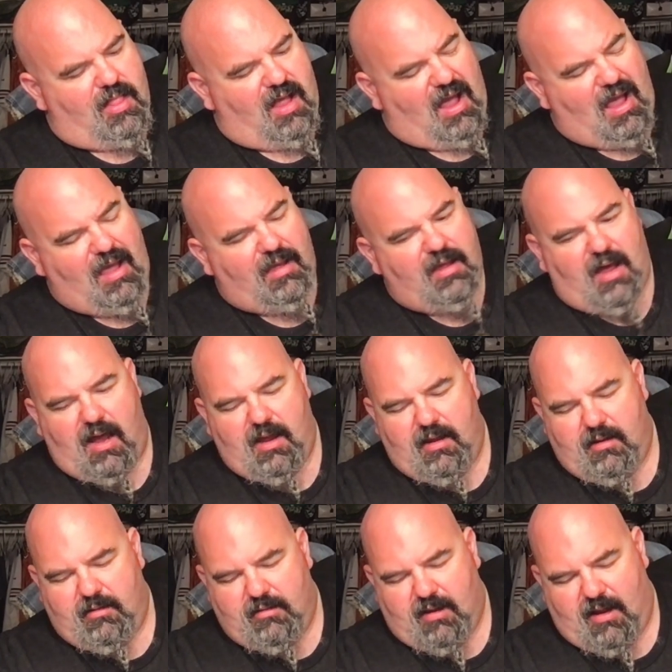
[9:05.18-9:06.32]

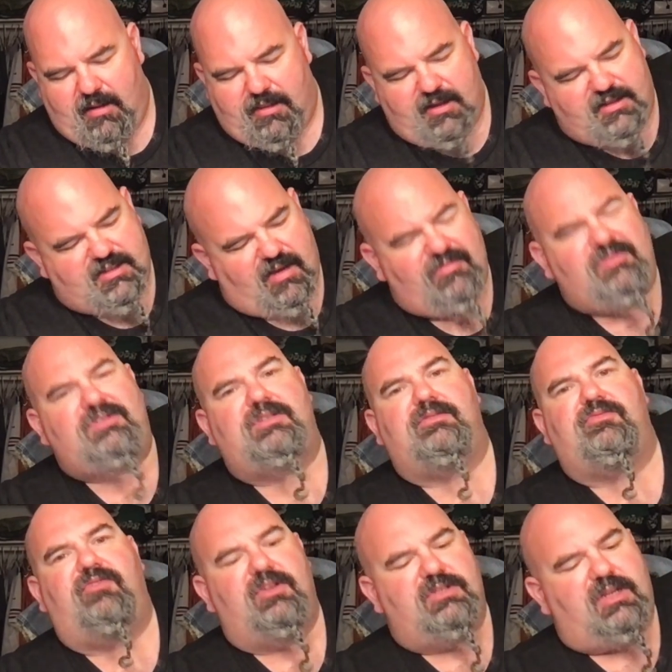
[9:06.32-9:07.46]
I think 7
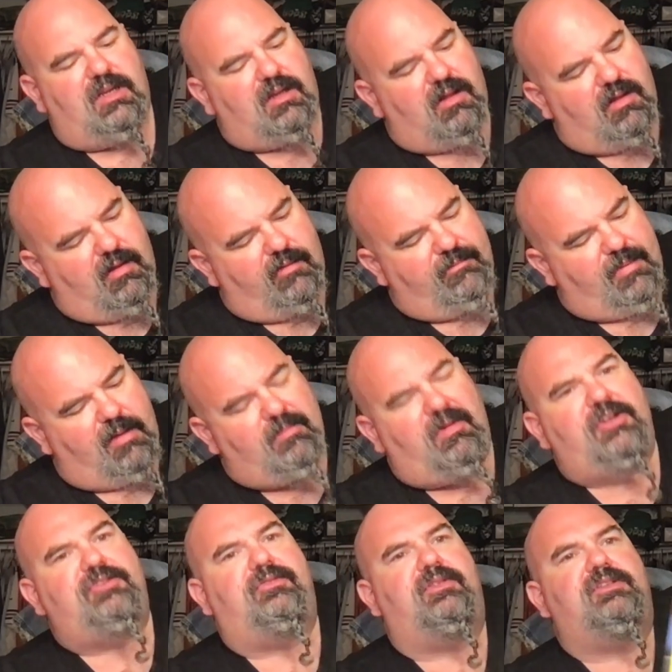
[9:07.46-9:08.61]
feels like a bit
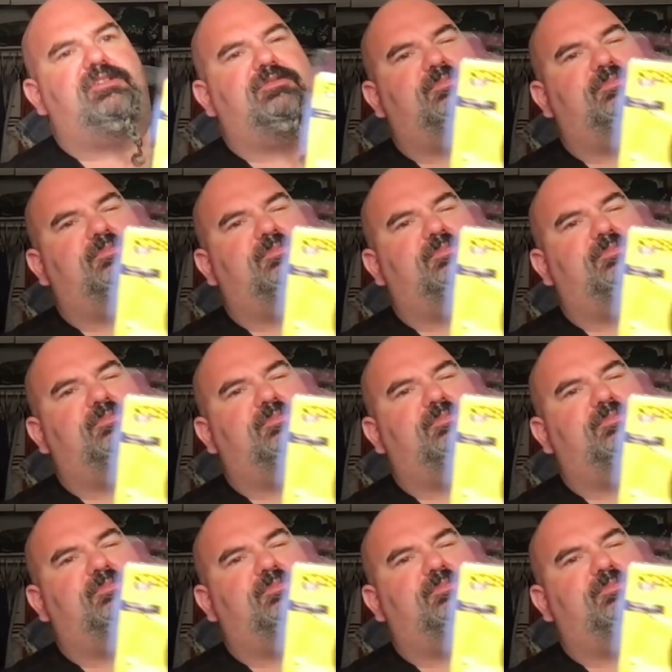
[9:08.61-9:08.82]
much for this